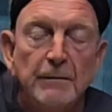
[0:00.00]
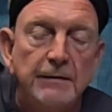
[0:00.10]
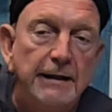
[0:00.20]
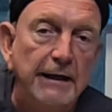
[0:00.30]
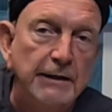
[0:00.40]

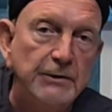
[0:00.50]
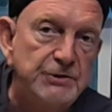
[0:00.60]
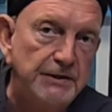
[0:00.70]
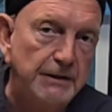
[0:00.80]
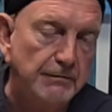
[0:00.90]
the
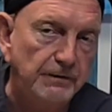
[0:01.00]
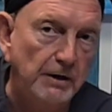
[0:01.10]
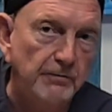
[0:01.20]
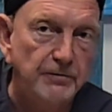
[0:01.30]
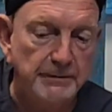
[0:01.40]
energy to
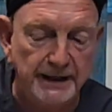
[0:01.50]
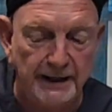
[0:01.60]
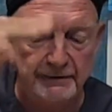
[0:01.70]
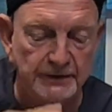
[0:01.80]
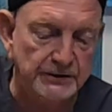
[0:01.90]
flow from
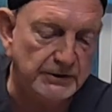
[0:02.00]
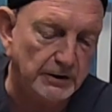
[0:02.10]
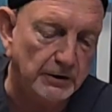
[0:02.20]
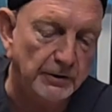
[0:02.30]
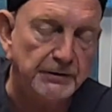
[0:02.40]
heaven to
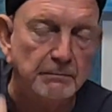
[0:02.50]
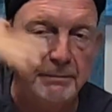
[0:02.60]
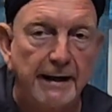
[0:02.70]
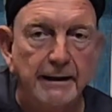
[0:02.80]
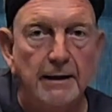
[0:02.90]
earth and
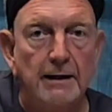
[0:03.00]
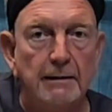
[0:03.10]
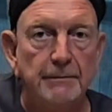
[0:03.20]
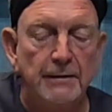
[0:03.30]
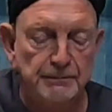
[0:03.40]
back
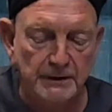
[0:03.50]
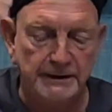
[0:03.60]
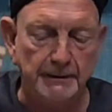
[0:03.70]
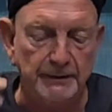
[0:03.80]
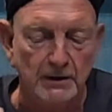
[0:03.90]
up,
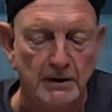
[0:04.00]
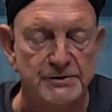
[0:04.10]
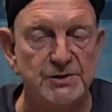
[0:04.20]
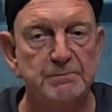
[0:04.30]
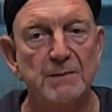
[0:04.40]
keeping our
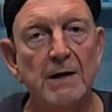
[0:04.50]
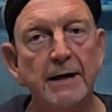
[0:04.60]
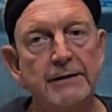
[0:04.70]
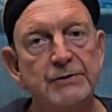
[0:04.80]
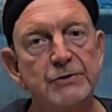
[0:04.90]

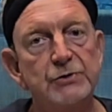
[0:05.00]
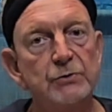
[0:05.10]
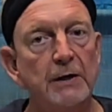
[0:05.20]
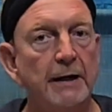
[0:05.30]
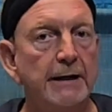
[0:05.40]
spine
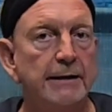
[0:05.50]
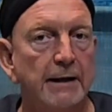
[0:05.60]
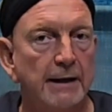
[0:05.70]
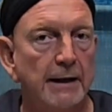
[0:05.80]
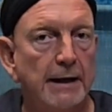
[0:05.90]
straight
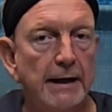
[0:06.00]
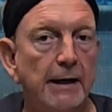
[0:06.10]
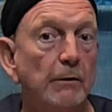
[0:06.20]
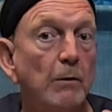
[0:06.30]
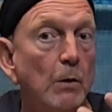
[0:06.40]

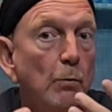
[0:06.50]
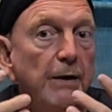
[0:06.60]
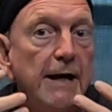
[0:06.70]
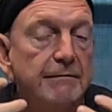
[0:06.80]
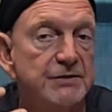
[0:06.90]
And
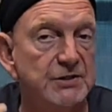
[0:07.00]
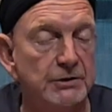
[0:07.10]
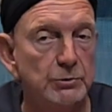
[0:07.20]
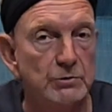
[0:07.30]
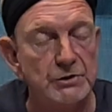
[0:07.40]
we have a
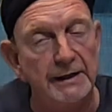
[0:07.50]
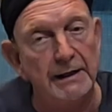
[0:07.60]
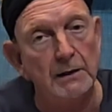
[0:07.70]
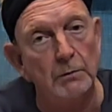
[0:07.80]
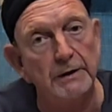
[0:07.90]
central
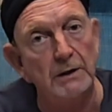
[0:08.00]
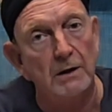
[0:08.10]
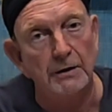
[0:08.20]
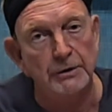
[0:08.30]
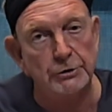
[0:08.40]
channel we
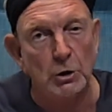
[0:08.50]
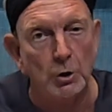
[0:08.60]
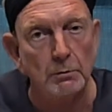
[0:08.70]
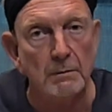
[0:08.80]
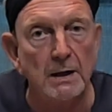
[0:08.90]
call the
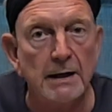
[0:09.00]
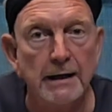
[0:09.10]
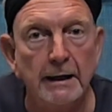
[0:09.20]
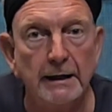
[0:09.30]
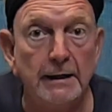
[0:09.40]
Chong
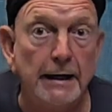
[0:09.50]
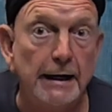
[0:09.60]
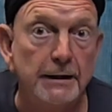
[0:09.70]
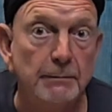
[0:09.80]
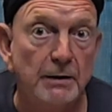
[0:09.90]
Mai in
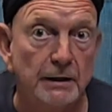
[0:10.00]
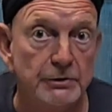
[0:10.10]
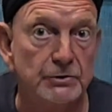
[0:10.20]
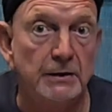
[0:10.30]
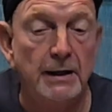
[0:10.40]

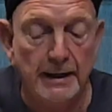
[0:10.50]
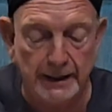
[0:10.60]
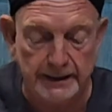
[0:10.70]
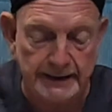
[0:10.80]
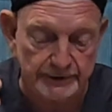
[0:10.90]
acupuncture.
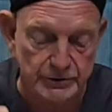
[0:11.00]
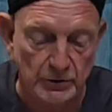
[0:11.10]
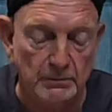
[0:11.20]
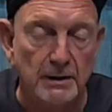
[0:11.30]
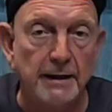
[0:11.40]
And that
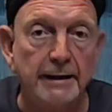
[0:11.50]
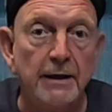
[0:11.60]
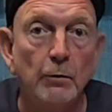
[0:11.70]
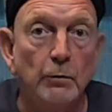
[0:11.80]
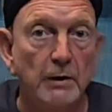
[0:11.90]
Chong Mai
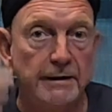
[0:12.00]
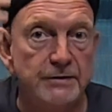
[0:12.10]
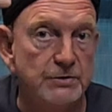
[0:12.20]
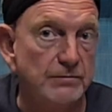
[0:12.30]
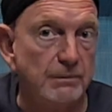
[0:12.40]

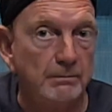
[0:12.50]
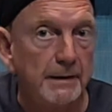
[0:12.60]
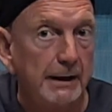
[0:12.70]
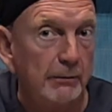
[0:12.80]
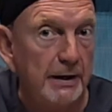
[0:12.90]
runs from
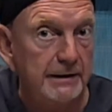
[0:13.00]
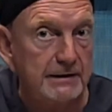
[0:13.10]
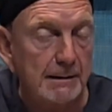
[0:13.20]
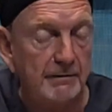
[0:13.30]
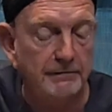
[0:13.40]
byway, the
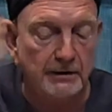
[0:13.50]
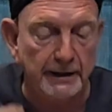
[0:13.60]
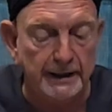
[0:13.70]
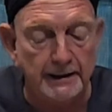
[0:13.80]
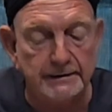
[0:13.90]
top of our
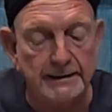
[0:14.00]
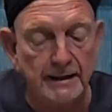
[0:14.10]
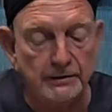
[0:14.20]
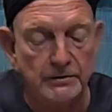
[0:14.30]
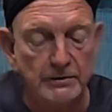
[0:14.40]
head,
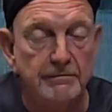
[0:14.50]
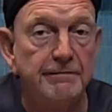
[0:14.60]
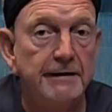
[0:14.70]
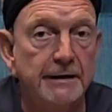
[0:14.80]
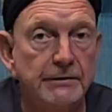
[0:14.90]
down to our
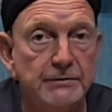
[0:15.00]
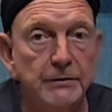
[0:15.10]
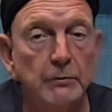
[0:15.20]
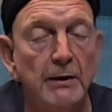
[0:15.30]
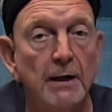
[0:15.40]
feet into
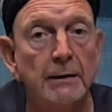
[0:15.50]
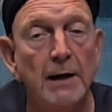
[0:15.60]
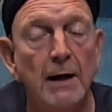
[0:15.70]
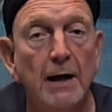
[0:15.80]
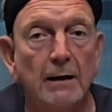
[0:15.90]
the ground,
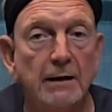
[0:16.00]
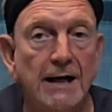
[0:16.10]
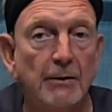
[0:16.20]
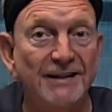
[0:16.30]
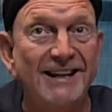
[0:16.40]

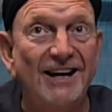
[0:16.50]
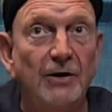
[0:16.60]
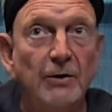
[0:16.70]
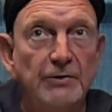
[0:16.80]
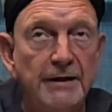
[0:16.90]
allowing that
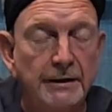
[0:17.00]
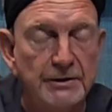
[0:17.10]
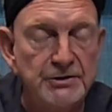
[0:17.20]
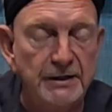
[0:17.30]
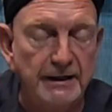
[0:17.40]
earth
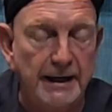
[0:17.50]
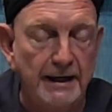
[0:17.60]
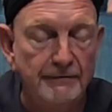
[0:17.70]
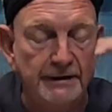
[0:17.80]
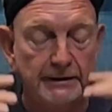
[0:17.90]
energy and
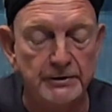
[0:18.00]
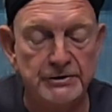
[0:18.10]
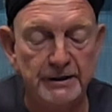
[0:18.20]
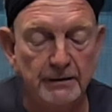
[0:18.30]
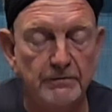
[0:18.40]
heaven
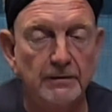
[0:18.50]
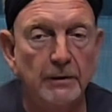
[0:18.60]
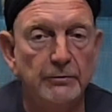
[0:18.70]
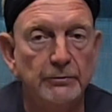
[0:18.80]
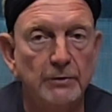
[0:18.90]
energy to
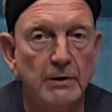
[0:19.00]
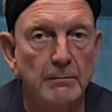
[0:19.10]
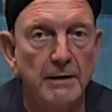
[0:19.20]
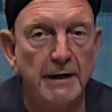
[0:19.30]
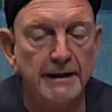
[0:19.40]
flow through our
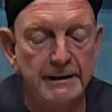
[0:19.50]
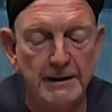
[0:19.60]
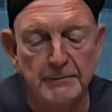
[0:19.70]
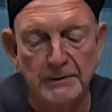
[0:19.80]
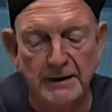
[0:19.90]
body,
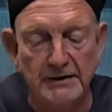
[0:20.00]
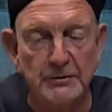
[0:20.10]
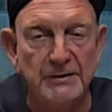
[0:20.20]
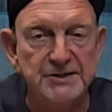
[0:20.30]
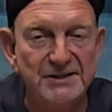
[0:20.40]

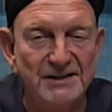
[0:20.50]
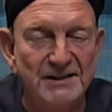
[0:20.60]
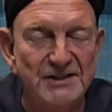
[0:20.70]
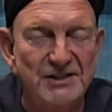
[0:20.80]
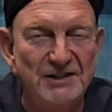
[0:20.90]
increasing
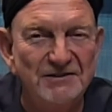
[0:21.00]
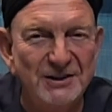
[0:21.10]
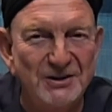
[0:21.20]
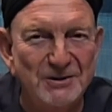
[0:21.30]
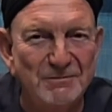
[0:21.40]
the chi
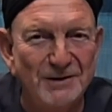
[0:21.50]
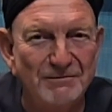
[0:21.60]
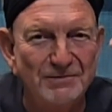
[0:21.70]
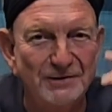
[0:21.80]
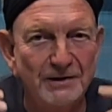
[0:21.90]
flow, the
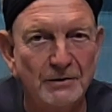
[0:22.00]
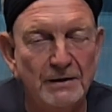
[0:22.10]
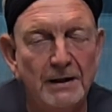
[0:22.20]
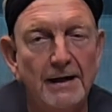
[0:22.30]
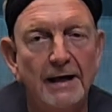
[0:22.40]
blood flow,
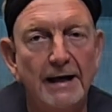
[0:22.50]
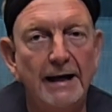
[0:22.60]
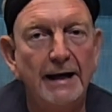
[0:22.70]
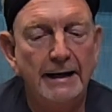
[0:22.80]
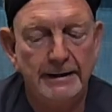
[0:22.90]

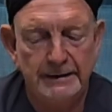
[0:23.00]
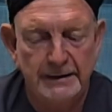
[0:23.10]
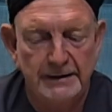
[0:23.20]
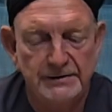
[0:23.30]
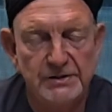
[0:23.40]
and
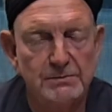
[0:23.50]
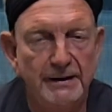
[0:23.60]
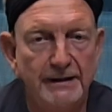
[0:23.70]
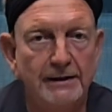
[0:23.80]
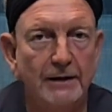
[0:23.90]
just
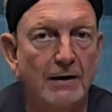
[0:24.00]
making